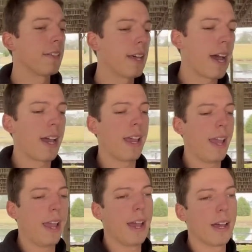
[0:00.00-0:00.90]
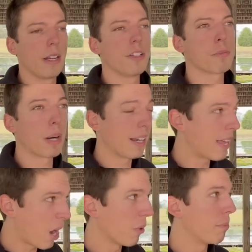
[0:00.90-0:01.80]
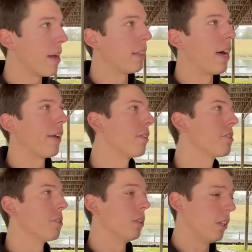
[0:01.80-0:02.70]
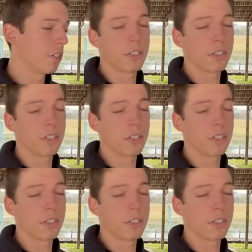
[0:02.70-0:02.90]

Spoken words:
that and spraying that with bed liner so it looks